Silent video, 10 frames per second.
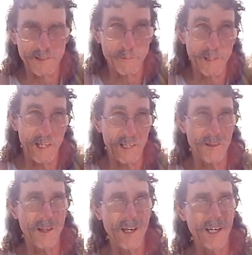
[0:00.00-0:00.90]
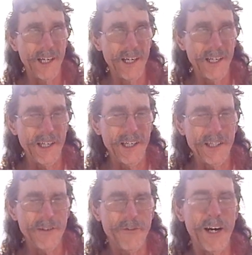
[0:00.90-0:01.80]
It'd be like,
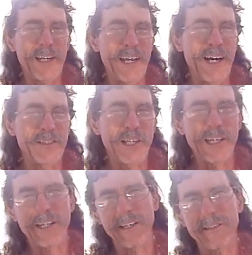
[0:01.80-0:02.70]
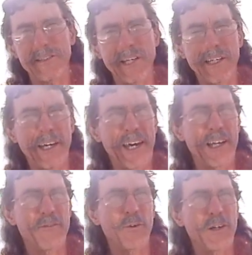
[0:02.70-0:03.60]
to find out, take a
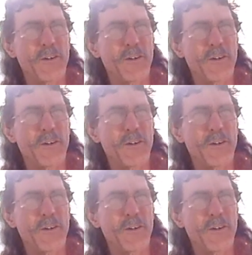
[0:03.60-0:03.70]
handful of